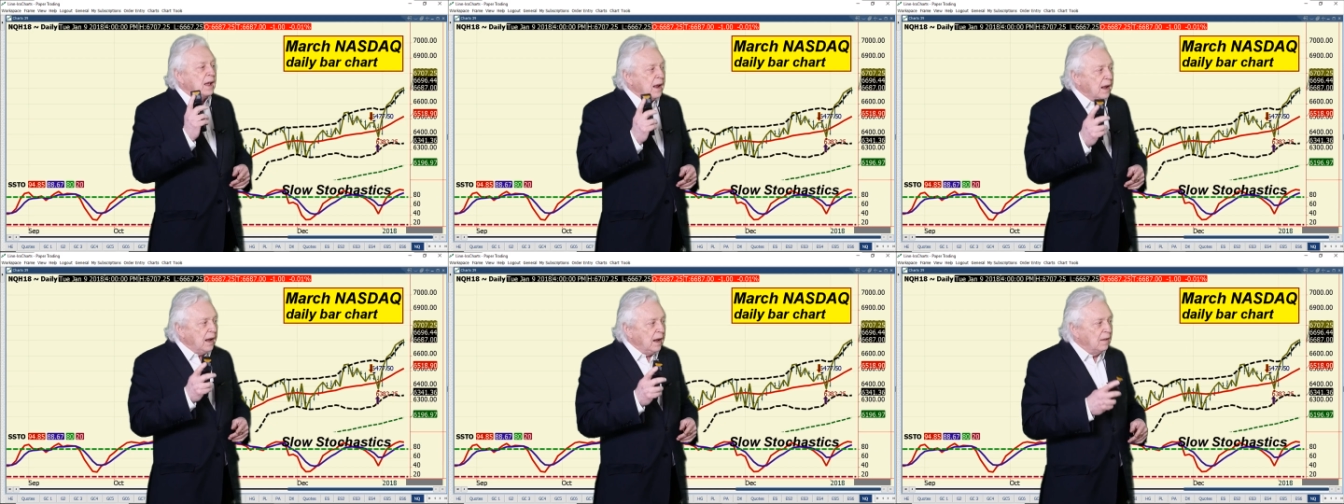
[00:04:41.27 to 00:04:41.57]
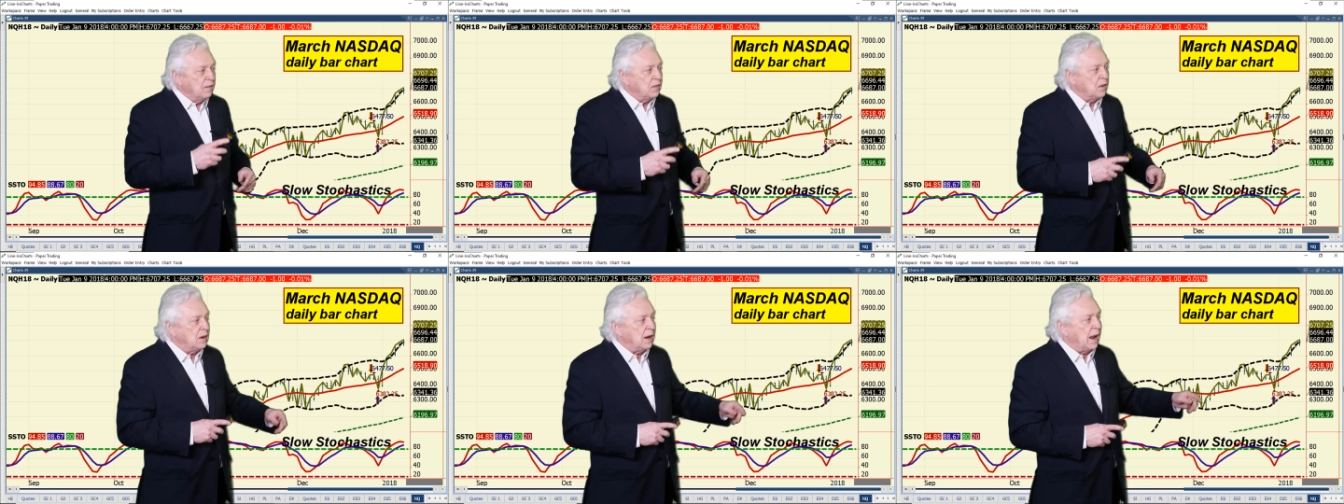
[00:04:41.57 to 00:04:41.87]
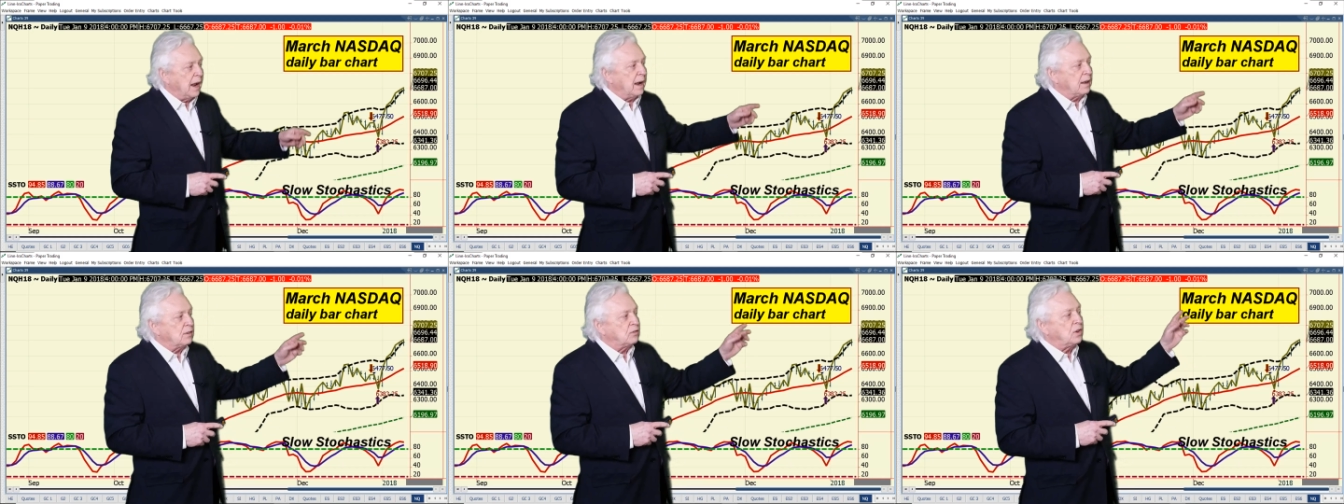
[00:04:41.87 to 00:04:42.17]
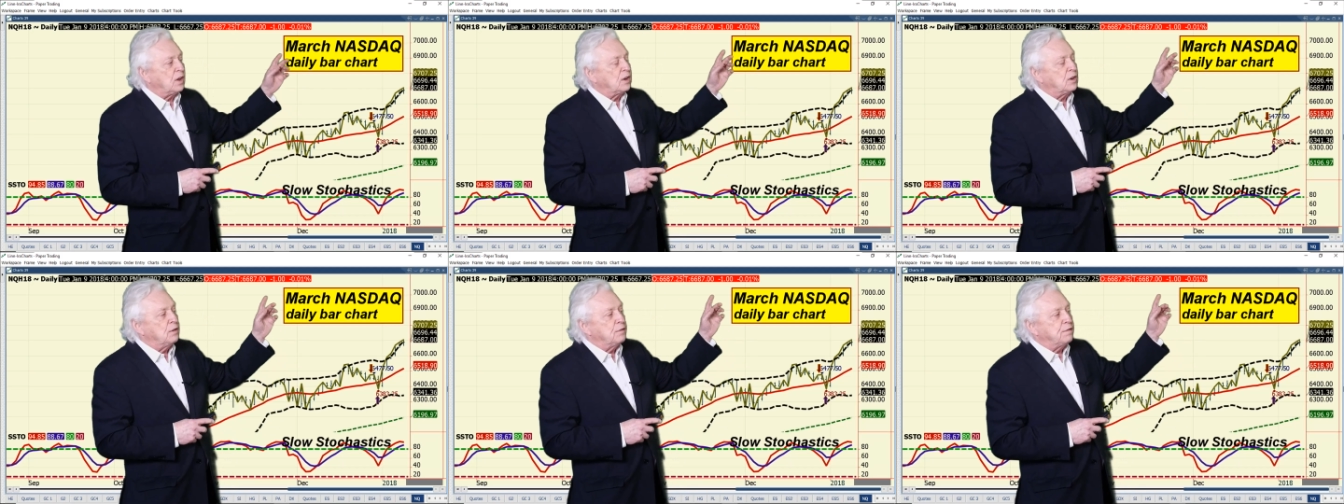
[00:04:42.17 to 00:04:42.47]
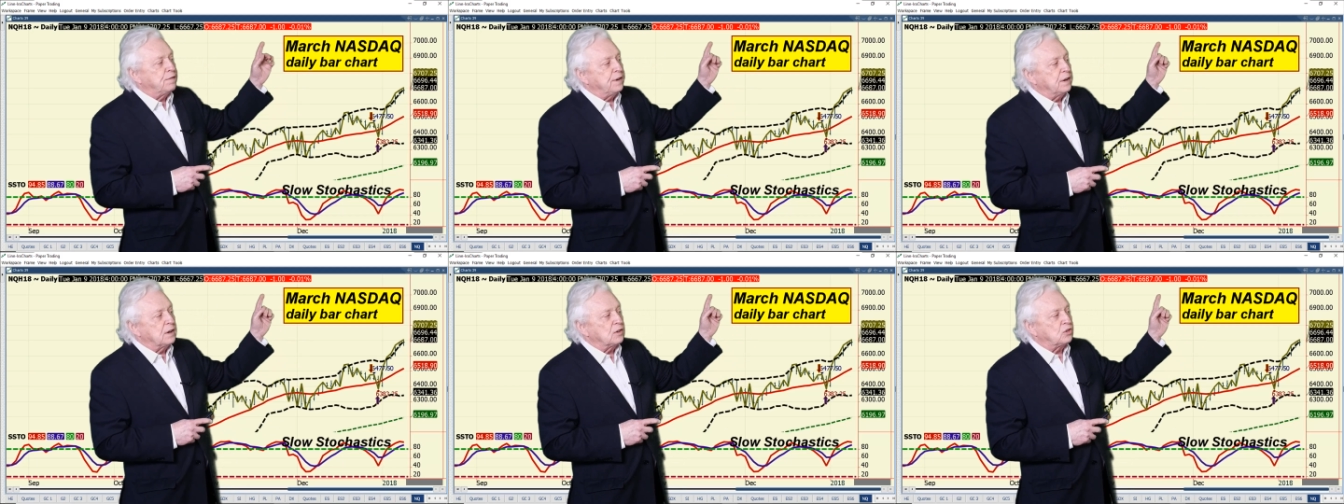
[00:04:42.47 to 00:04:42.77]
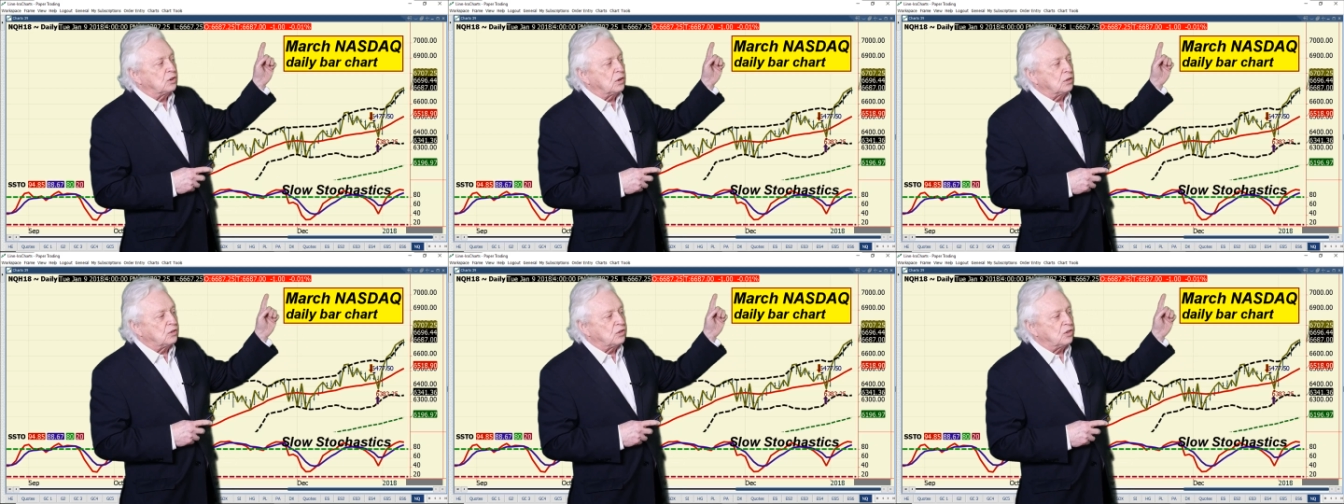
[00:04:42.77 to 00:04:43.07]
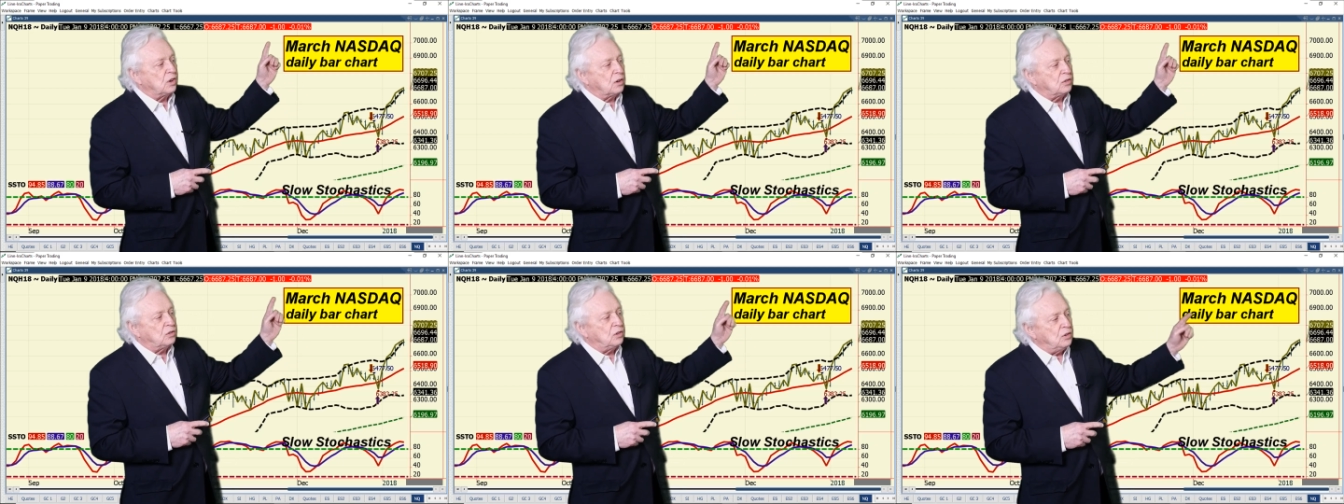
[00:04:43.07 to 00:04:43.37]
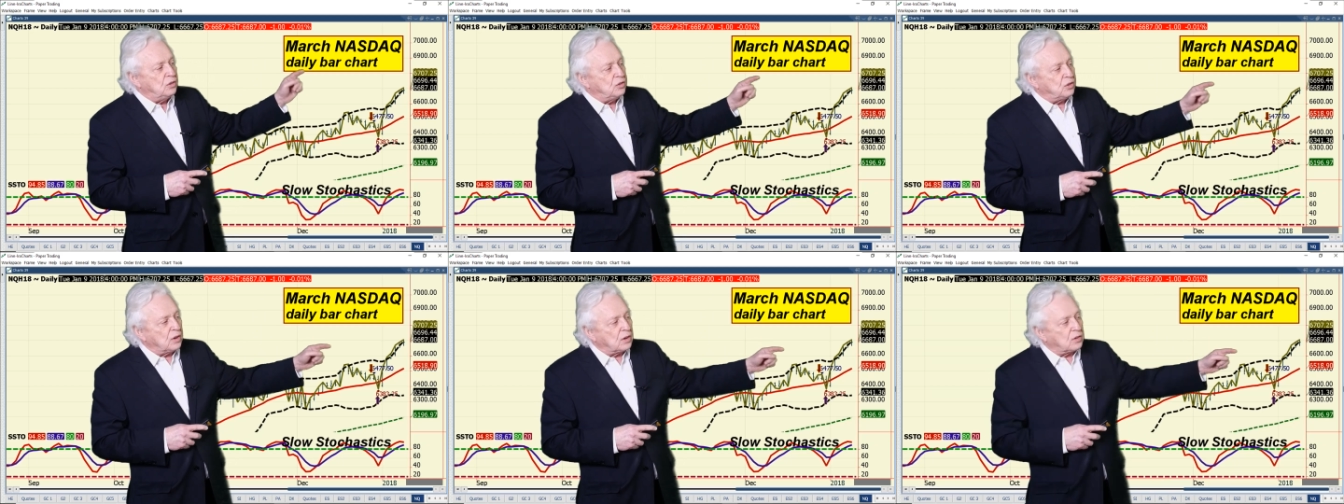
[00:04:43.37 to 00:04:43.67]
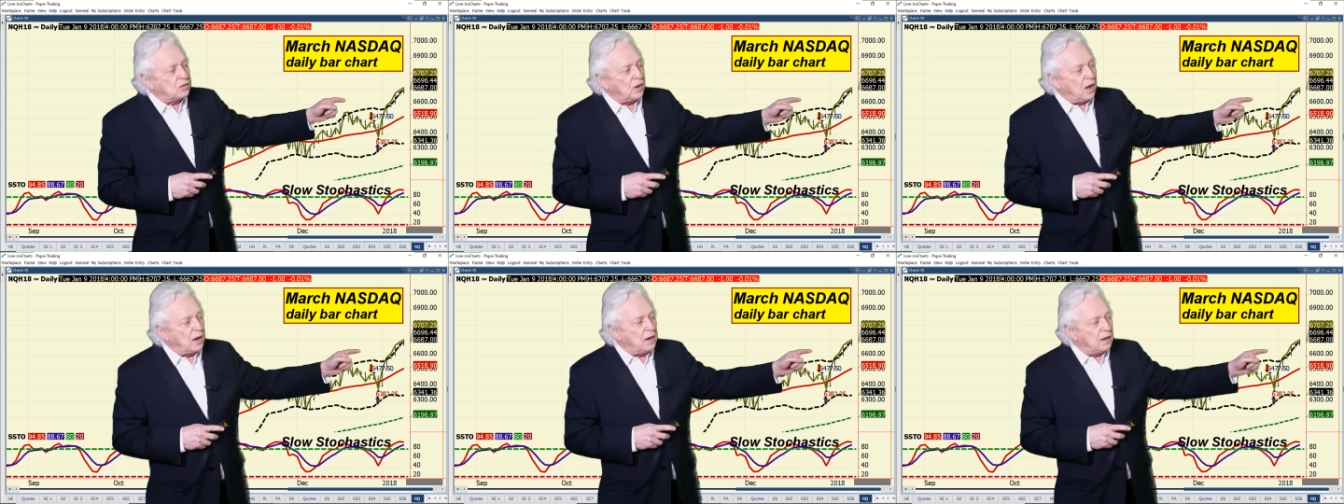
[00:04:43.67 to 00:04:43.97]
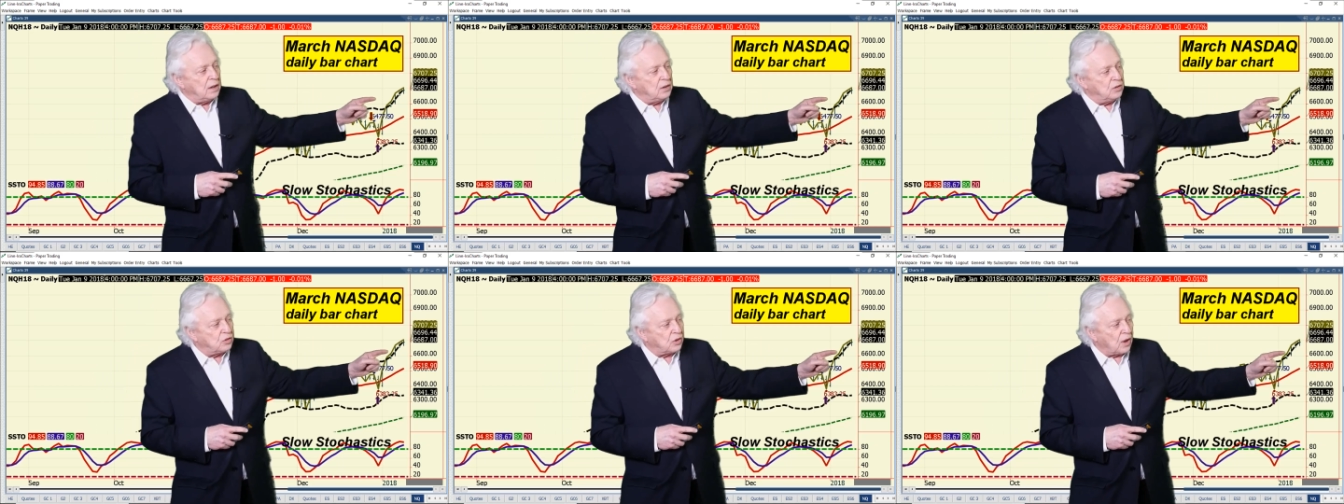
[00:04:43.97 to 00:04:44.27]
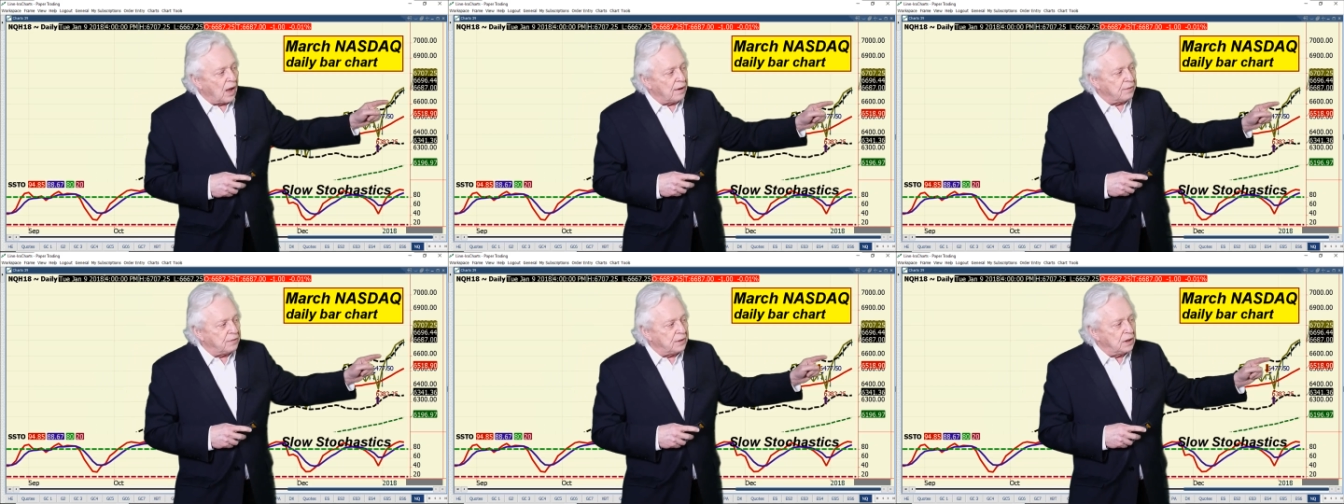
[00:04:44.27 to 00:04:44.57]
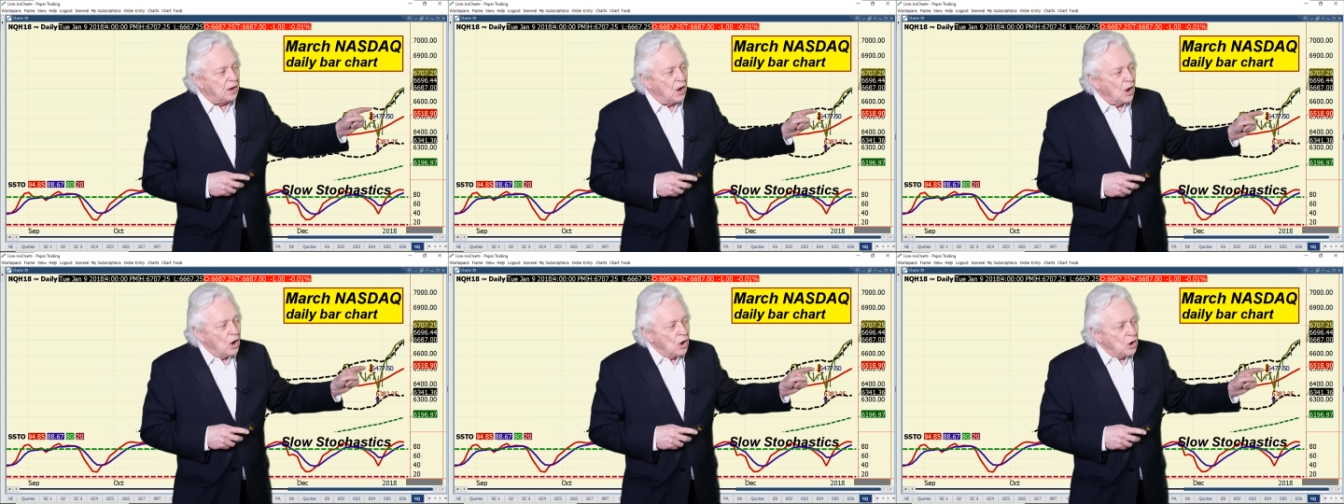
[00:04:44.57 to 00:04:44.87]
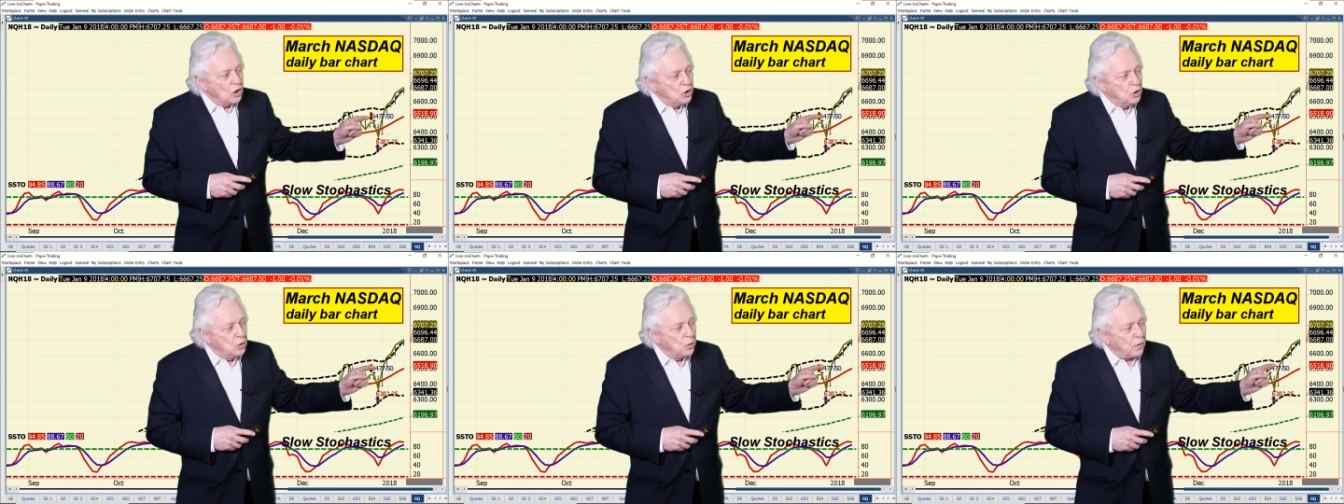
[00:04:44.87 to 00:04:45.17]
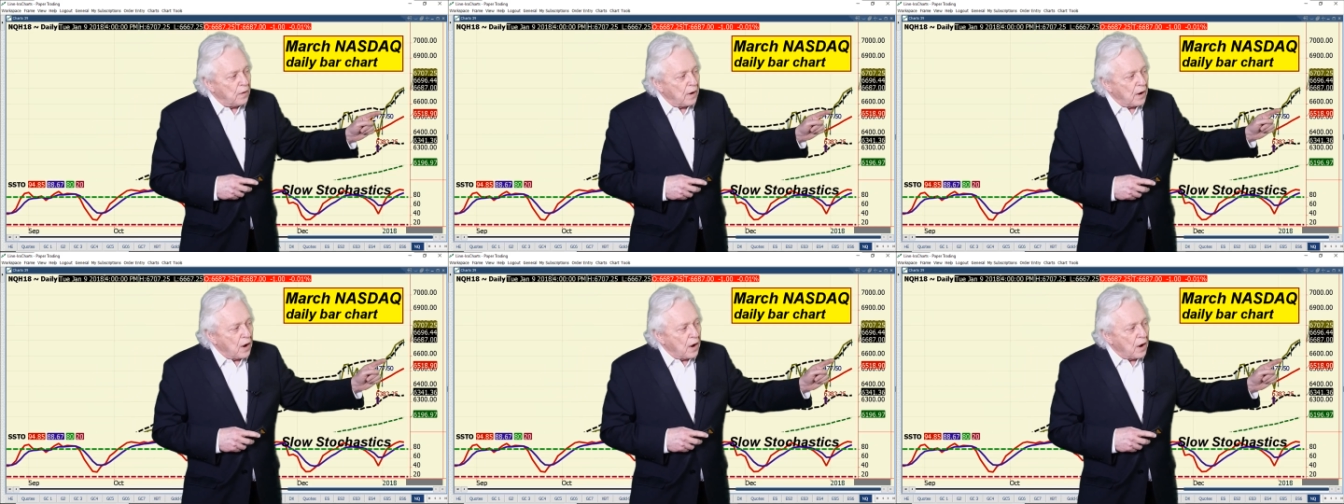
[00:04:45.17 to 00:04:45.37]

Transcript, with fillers: In the NASDAQ, you finished at 66.87. You